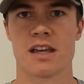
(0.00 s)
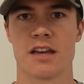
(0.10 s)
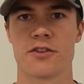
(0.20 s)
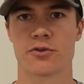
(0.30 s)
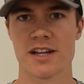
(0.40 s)

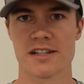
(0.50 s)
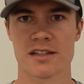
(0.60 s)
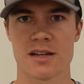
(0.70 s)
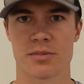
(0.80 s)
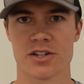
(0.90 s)
If you
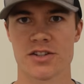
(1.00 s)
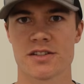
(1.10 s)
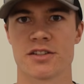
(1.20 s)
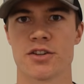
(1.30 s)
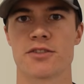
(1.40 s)
recently
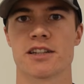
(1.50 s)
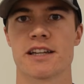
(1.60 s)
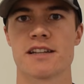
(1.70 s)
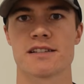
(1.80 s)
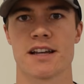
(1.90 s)
purchased a new
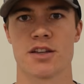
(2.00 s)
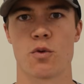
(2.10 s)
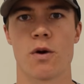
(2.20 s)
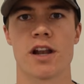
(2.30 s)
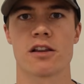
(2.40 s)
release and you
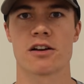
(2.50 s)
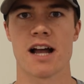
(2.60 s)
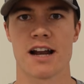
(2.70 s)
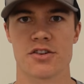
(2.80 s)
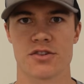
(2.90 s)
want to learn
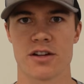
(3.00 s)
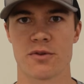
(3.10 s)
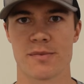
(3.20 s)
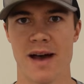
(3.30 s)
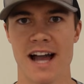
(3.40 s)
how to shoot it
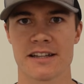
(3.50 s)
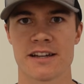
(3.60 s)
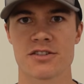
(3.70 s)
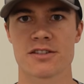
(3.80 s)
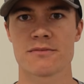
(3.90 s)
with back
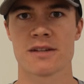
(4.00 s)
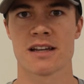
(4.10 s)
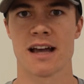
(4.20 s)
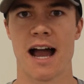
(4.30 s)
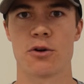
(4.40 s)
tension,
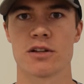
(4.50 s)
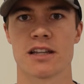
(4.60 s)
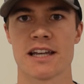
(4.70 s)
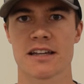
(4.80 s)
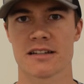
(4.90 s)
I will
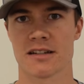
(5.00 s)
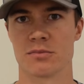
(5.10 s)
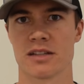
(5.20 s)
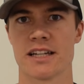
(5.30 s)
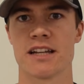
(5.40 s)
link
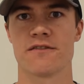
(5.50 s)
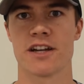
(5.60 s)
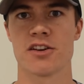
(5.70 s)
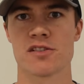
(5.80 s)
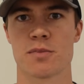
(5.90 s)
completed
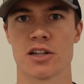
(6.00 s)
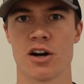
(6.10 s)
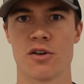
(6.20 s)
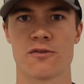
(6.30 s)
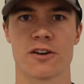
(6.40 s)
videos
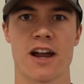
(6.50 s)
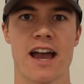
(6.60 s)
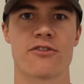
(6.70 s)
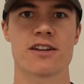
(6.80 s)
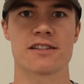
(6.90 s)
below for
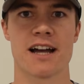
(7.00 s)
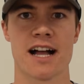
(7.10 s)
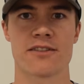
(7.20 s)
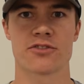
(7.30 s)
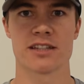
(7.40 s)
every
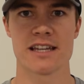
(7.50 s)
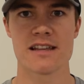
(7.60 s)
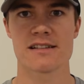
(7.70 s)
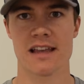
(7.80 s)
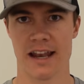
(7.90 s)
style of
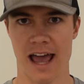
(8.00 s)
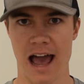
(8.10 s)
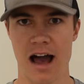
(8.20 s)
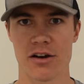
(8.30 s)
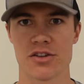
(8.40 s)
release and
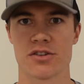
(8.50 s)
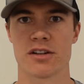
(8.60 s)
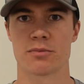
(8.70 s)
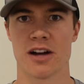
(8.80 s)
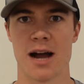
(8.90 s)
how to
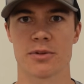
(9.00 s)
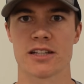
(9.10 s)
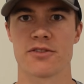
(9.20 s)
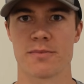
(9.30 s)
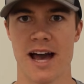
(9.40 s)
shoot it
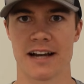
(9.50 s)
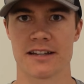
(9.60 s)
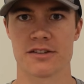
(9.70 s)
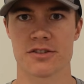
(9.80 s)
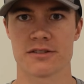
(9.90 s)
properly with back
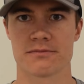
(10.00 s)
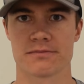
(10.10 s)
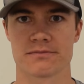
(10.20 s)
tension.